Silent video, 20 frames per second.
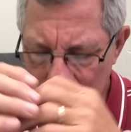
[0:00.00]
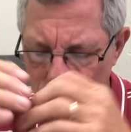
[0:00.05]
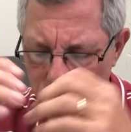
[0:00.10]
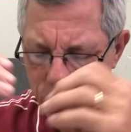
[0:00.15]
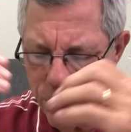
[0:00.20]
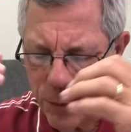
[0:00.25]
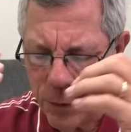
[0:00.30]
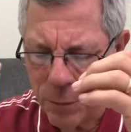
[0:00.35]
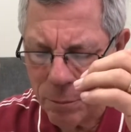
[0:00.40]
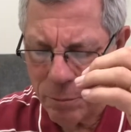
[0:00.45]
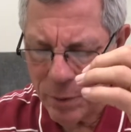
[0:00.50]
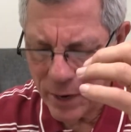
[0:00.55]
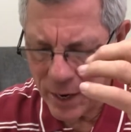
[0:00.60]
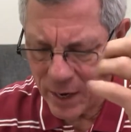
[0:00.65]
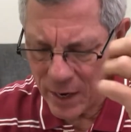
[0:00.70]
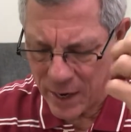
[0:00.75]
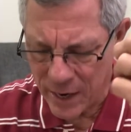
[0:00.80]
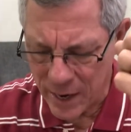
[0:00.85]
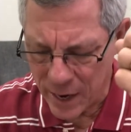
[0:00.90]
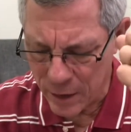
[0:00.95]
you for
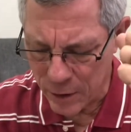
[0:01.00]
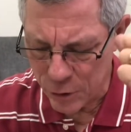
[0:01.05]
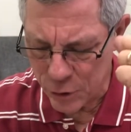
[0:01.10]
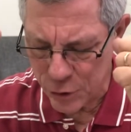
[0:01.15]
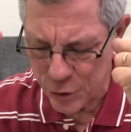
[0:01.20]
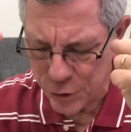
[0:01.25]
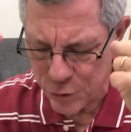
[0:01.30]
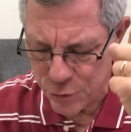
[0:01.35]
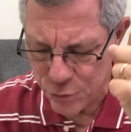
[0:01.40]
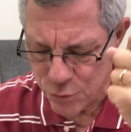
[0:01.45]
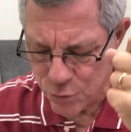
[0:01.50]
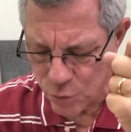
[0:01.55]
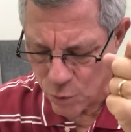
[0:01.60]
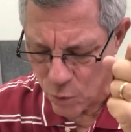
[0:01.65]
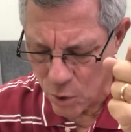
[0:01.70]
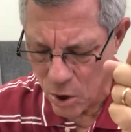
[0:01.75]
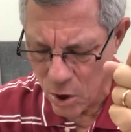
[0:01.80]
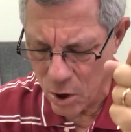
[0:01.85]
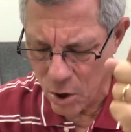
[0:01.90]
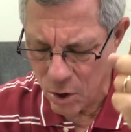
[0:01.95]
being our
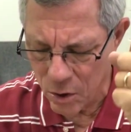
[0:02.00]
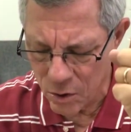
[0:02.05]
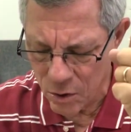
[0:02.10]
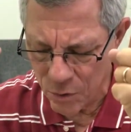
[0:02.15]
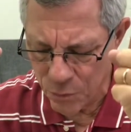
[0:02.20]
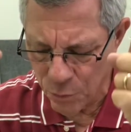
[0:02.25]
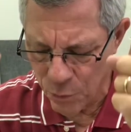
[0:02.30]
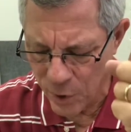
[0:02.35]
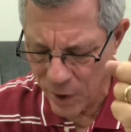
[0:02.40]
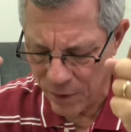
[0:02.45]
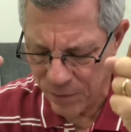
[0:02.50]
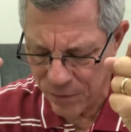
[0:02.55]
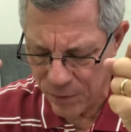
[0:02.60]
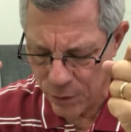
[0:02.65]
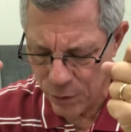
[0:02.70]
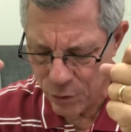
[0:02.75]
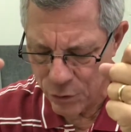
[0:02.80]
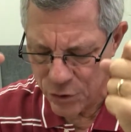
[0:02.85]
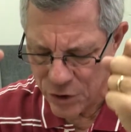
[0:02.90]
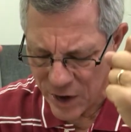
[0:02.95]
strong
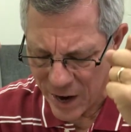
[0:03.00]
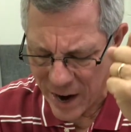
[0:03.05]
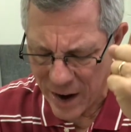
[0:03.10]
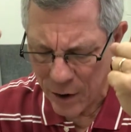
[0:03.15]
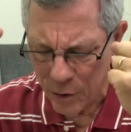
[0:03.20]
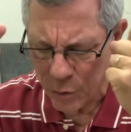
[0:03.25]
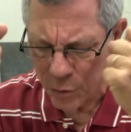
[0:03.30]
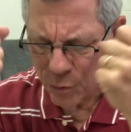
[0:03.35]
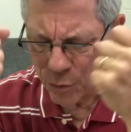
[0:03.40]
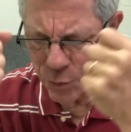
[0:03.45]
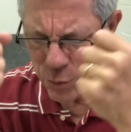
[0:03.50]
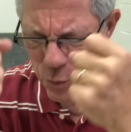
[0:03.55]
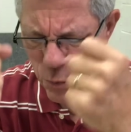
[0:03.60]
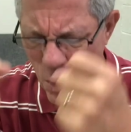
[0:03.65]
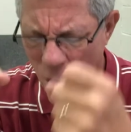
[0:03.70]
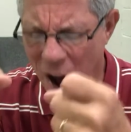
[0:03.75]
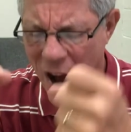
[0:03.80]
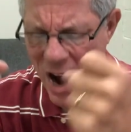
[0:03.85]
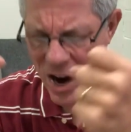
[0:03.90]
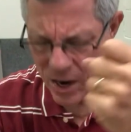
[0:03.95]
refuge, our
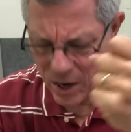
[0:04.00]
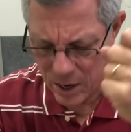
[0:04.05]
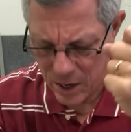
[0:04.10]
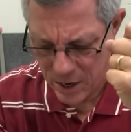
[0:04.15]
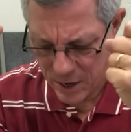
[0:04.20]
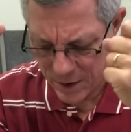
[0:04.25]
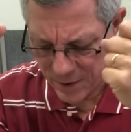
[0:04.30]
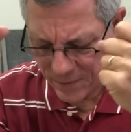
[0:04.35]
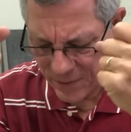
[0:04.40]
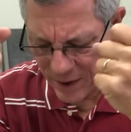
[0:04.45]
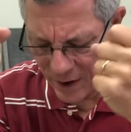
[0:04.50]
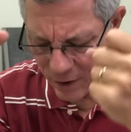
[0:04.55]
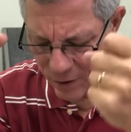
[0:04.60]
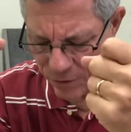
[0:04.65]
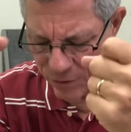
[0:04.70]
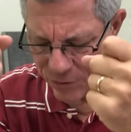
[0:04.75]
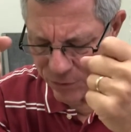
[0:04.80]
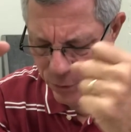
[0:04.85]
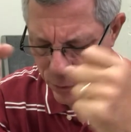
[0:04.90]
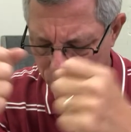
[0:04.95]
rock, our
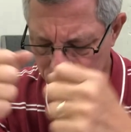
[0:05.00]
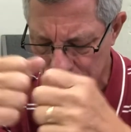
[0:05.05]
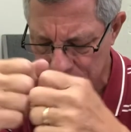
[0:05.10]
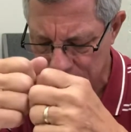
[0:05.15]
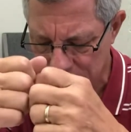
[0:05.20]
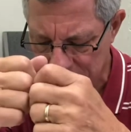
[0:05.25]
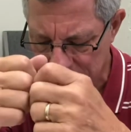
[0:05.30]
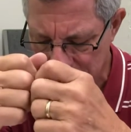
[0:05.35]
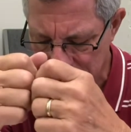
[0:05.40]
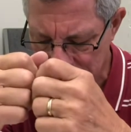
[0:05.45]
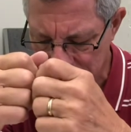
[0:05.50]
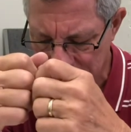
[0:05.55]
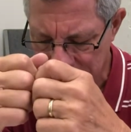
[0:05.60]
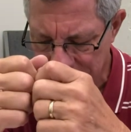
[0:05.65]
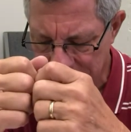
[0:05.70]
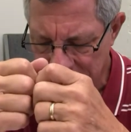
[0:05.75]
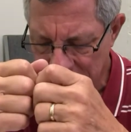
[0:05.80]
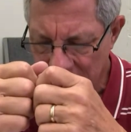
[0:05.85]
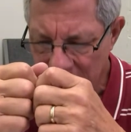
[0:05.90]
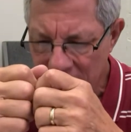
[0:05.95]
fortress.
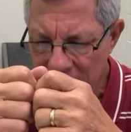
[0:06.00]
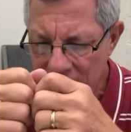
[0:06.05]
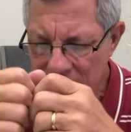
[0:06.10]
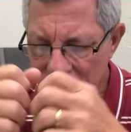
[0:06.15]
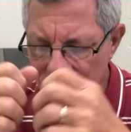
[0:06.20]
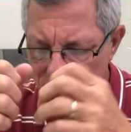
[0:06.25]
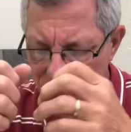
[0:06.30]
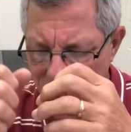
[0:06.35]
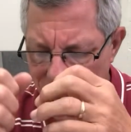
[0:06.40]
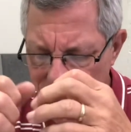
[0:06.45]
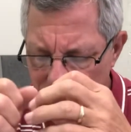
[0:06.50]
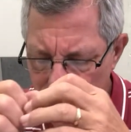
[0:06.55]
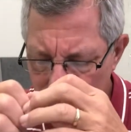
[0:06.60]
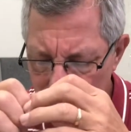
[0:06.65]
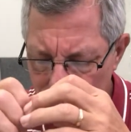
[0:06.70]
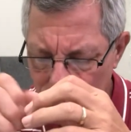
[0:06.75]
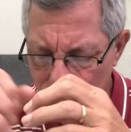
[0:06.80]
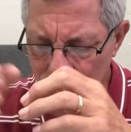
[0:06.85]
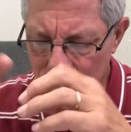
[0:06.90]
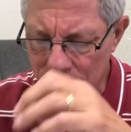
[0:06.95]
Thank you,
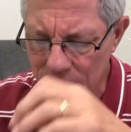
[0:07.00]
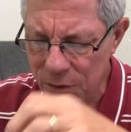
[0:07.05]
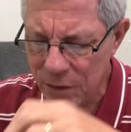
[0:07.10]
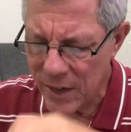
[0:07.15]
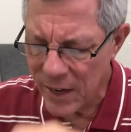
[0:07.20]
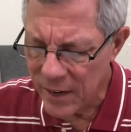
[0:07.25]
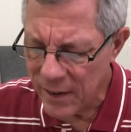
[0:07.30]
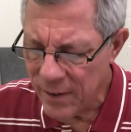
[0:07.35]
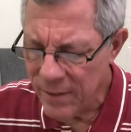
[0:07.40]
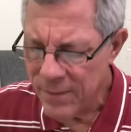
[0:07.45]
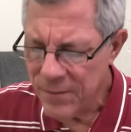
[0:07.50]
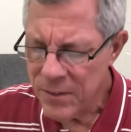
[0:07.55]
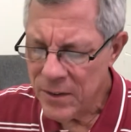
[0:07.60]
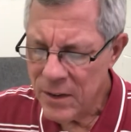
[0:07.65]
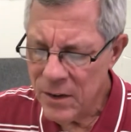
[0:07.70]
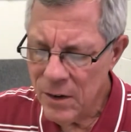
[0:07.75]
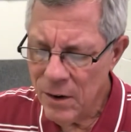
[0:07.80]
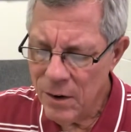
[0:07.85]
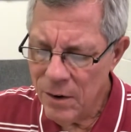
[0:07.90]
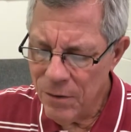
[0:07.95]
Lord, that
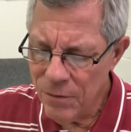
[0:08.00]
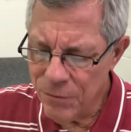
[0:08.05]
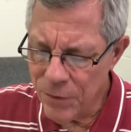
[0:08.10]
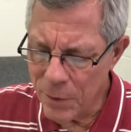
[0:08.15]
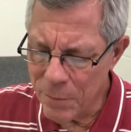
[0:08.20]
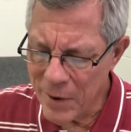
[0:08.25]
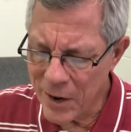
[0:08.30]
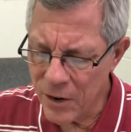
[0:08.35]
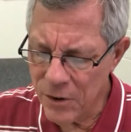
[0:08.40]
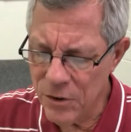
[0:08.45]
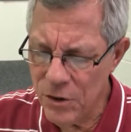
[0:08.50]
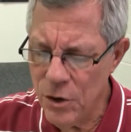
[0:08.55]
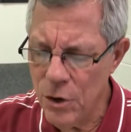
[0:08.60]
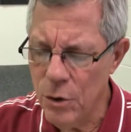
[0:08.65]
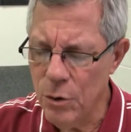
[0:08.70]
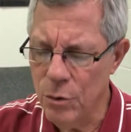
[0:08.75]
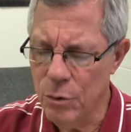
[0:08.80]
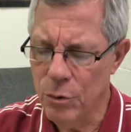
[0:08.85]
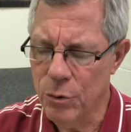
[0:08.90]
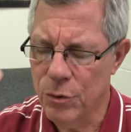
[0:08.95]
from our
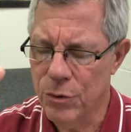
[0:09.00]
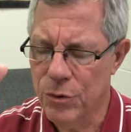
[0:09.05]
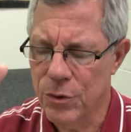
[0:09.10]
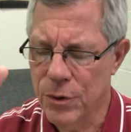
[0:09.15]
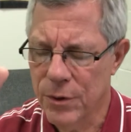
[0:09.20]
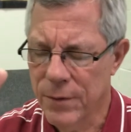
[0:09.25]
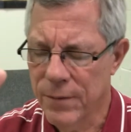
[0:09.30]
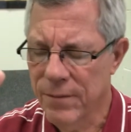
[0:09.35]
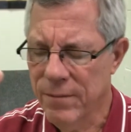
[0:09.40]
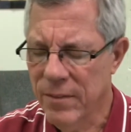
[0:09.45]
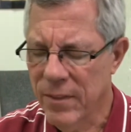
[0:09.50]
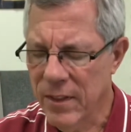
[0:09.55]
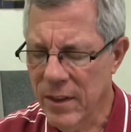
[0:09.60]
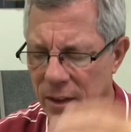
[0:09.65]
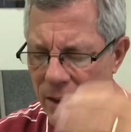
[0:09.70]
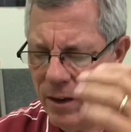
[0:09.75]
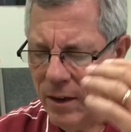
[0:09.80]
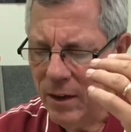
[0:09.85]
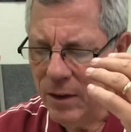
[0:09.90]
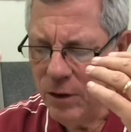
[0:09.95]
youth,
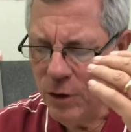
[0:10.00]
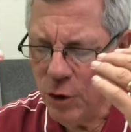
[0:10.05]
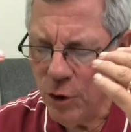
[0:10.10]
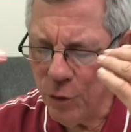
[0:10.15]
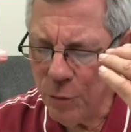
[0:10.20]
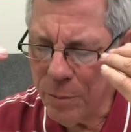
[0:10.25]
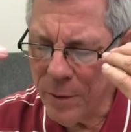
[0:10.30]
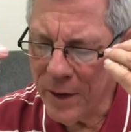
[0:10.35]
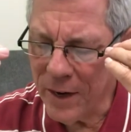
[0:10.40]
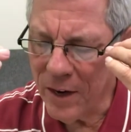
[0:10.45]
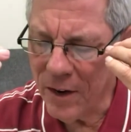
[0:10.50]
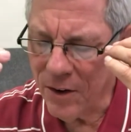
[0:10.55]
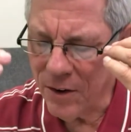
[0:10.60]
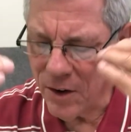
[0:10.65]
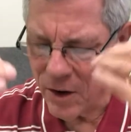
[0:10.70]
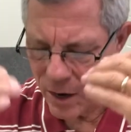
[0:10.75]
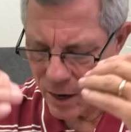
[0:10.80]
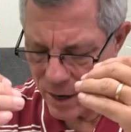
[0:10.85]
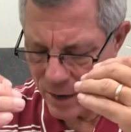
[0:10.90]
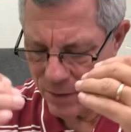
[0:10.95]
you've been our
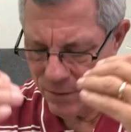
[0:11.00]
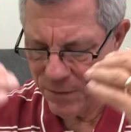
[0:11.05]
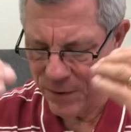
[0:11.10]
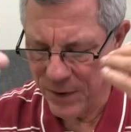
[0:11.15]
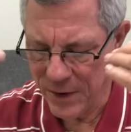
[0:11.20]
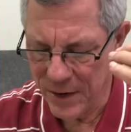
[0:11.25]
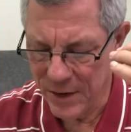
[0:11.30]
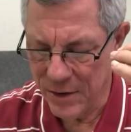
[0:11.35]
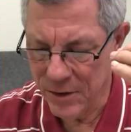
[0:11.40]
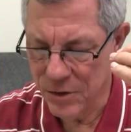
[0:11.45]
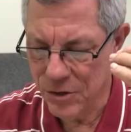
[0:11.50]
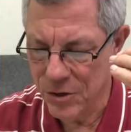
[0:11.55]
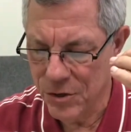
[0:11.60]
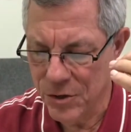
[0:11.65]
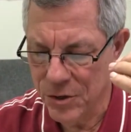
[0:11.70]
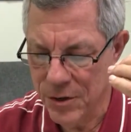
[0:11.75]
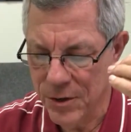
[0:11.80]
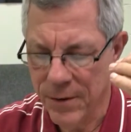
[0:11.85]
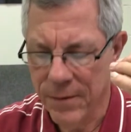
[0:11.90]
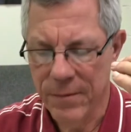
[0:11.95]

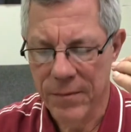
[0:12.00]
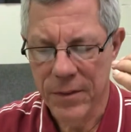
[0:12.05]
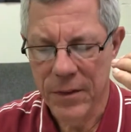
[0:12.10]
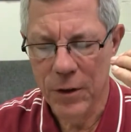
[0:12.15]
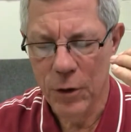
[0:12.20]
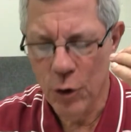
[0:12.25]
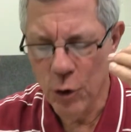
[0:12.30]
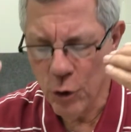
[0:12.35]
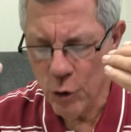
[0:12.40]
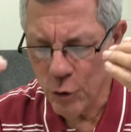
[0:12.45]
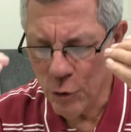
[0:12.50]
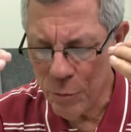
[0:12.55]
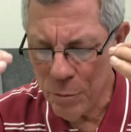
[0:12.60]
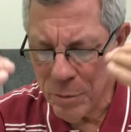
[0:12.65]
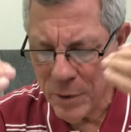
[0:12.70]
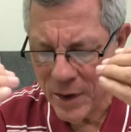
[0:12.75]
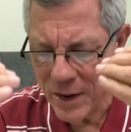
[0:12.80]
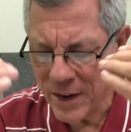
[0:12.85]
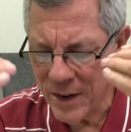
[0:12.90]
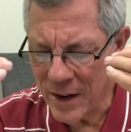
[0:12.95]
confidence. You've
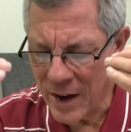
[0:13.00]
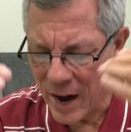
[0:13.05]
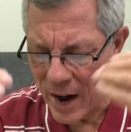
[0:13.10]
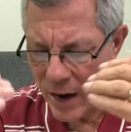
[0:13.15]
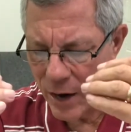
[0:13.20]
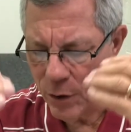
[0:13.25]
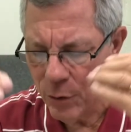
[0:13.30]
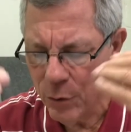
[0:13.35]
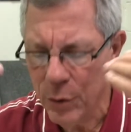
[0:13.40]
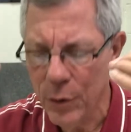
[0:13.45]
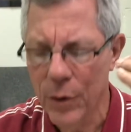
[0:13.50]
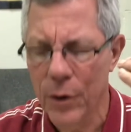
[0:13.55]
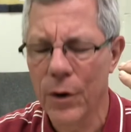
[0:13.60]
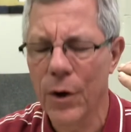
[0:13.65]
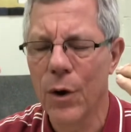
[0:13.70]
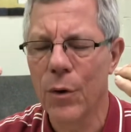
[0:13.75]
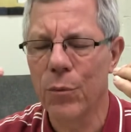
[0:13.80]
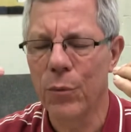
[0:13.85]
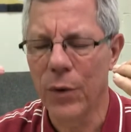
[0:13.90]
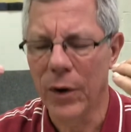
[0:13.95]
been our
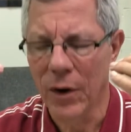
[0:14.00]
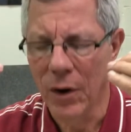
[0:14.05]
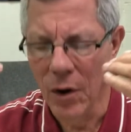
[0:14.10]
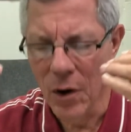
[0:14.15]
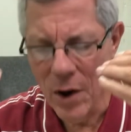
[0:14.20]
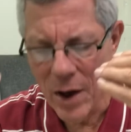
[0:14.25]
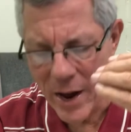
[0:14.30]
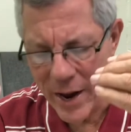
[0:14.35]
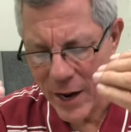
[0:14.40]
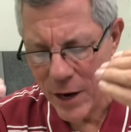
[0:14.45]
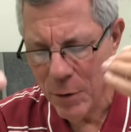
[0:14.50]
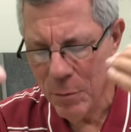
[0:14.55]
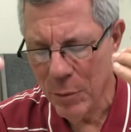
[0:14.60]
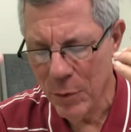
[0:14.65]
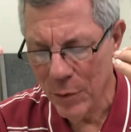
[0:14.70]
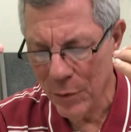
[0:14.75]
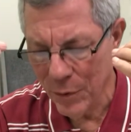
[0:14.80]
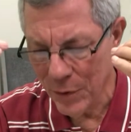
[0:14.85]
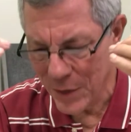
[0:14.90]
reliable